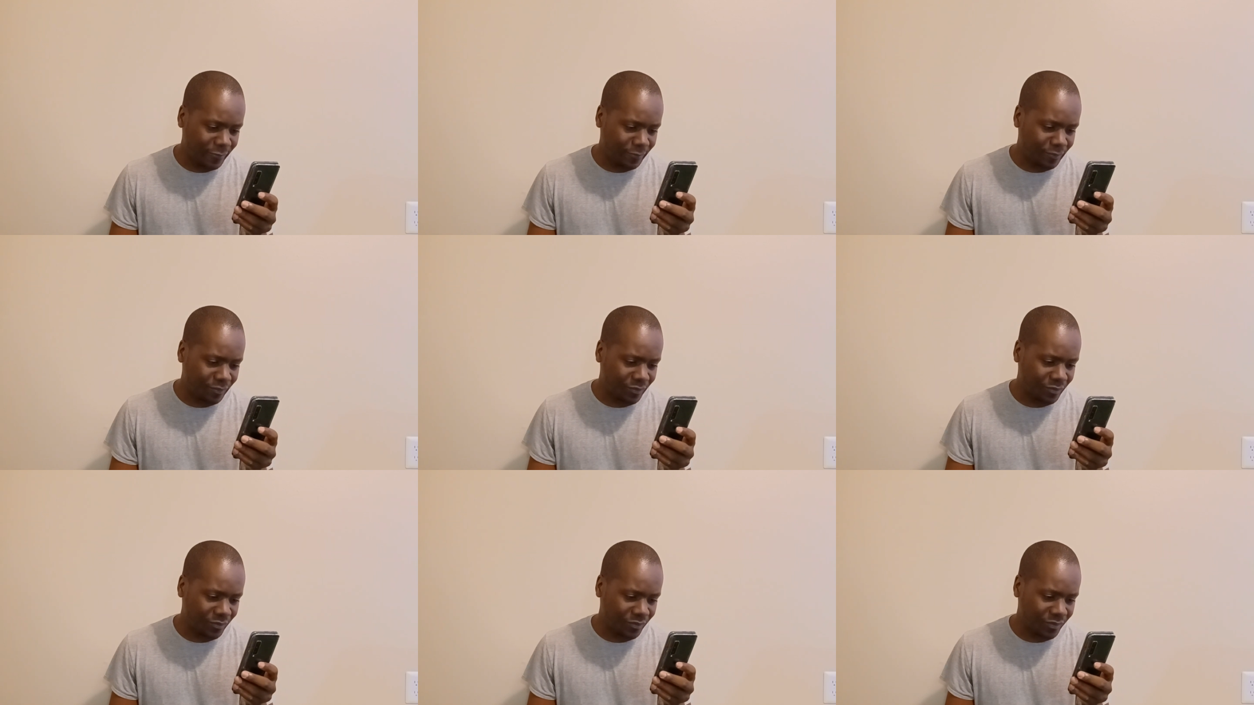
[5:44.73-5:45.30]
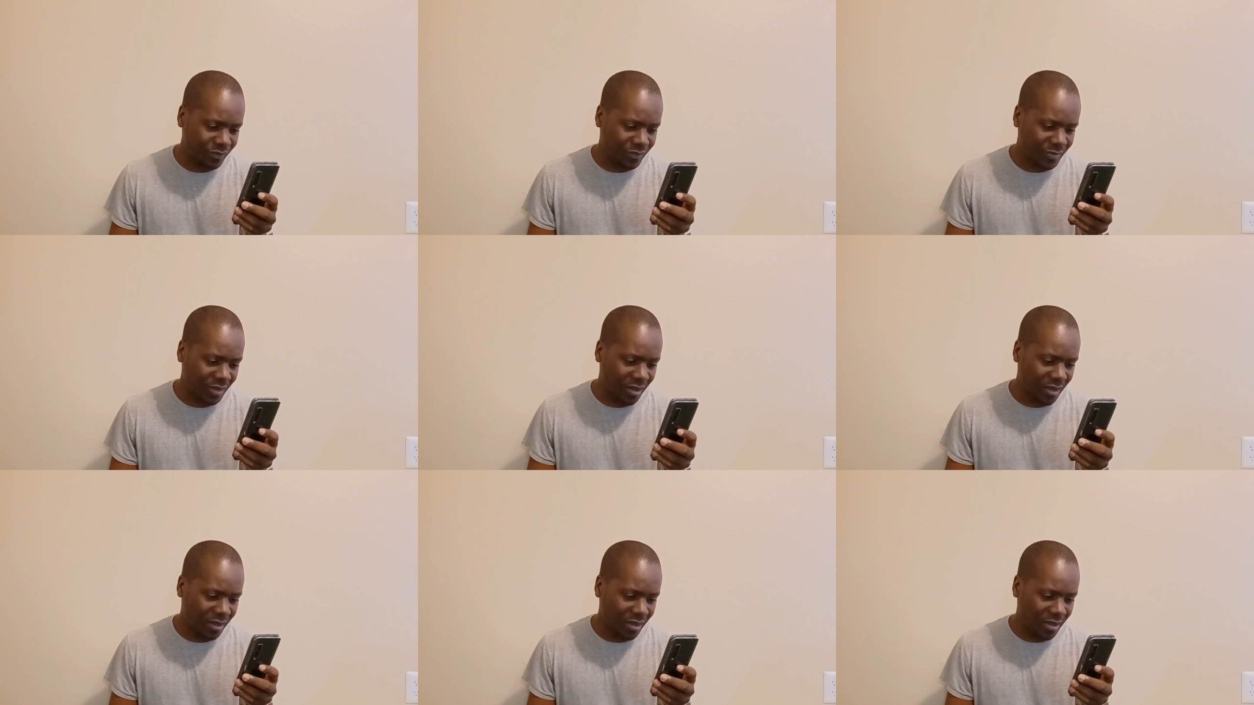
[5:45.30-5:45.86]

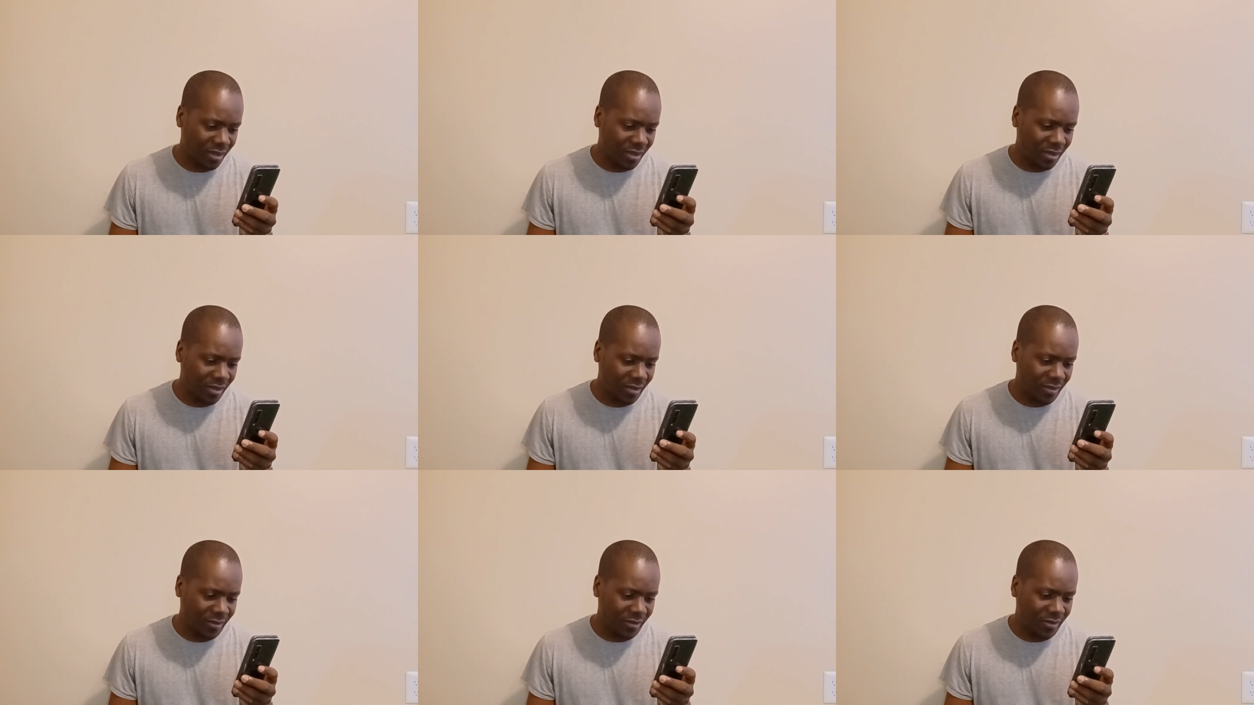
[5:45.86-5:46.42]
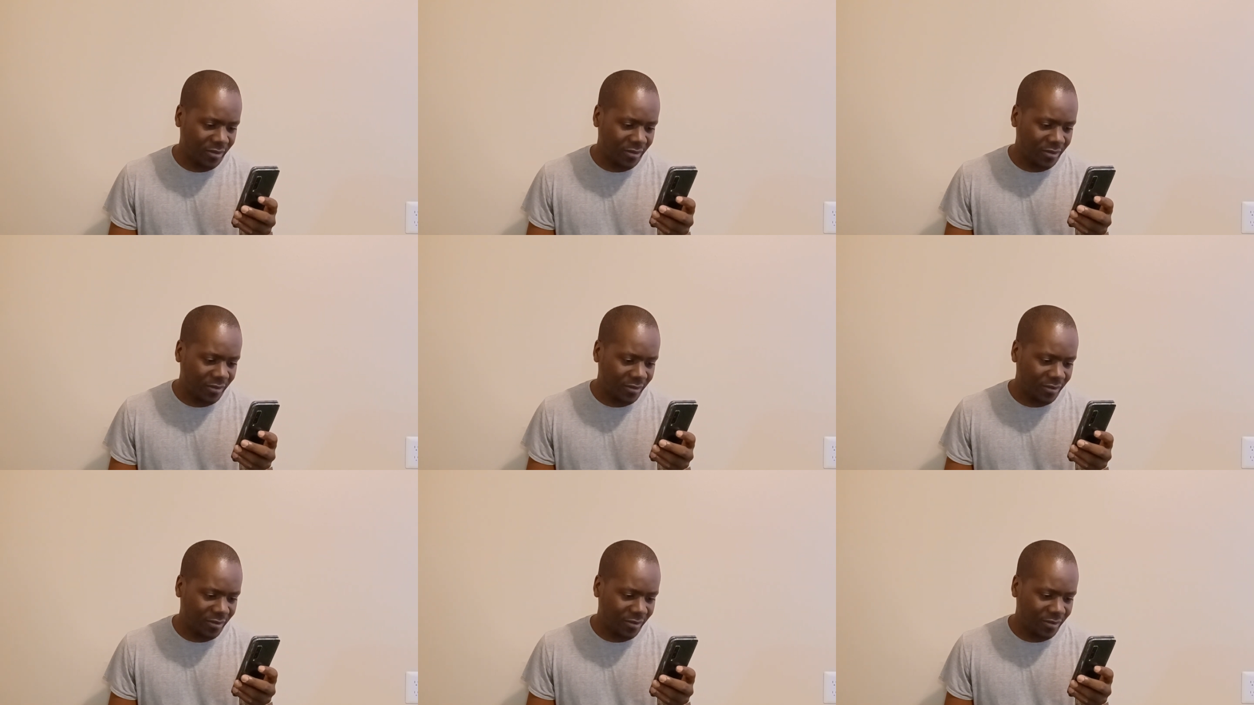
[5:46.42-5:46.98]

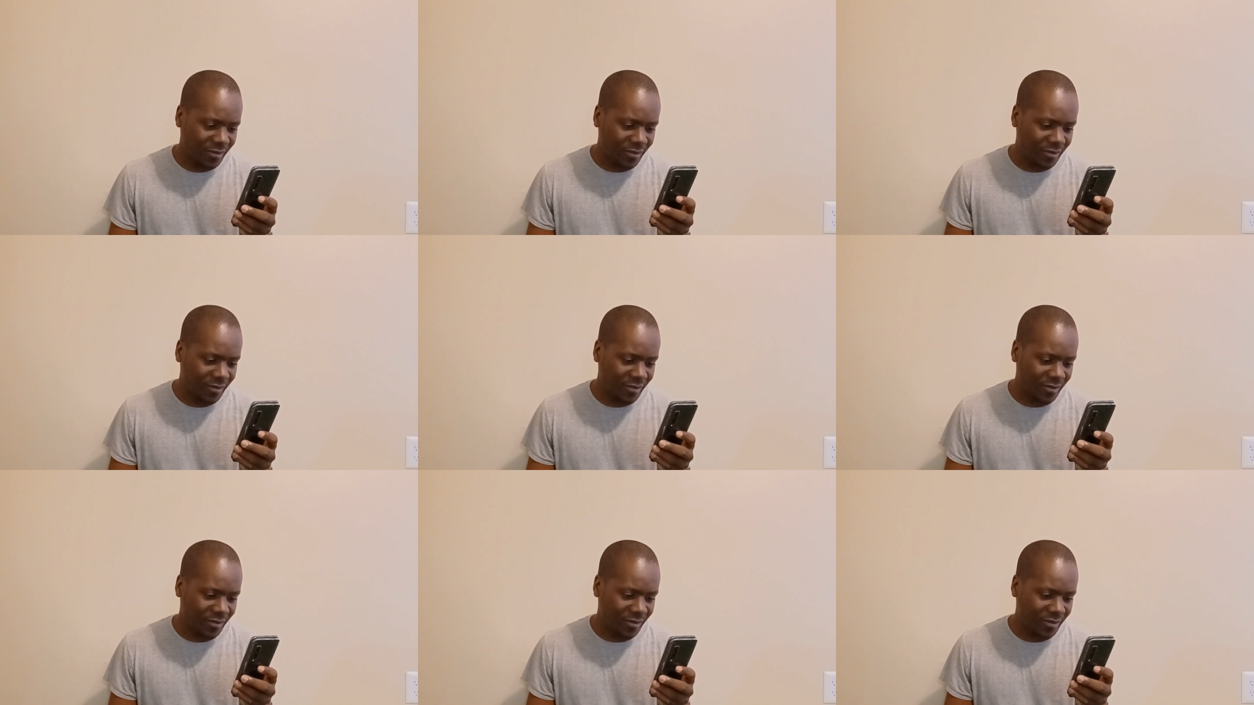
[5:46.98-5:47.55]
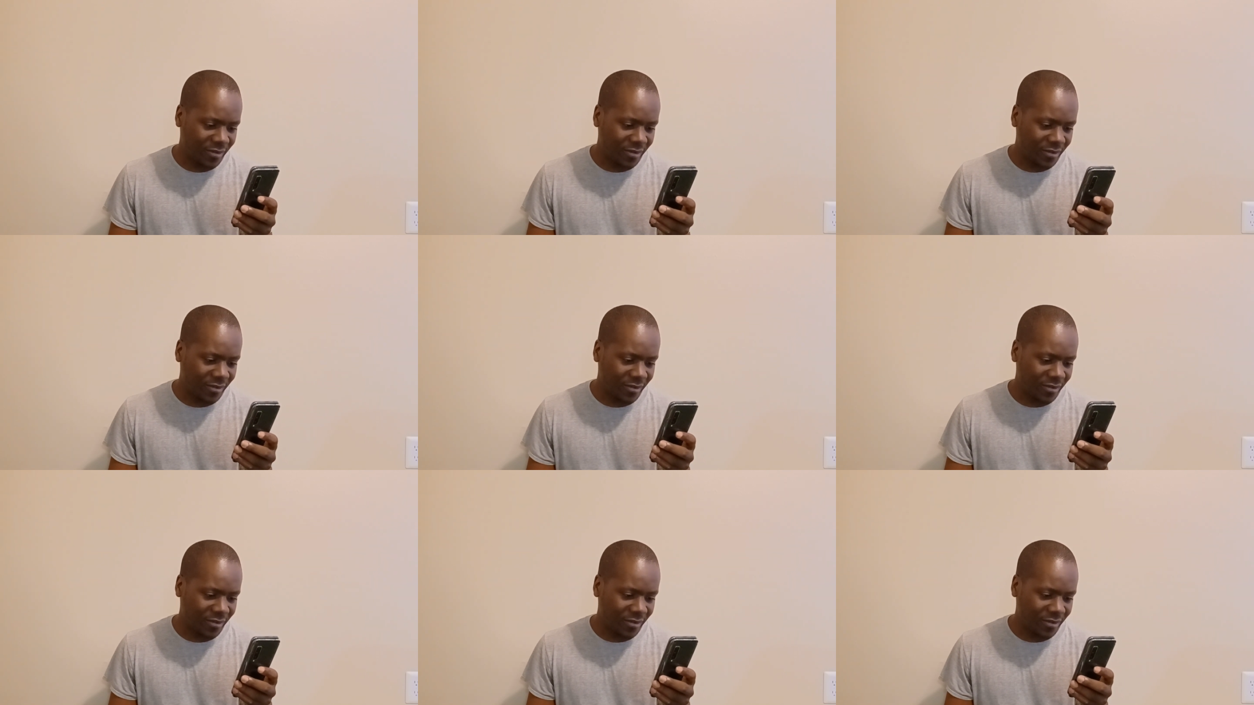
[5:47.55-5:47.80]
Nothing is said.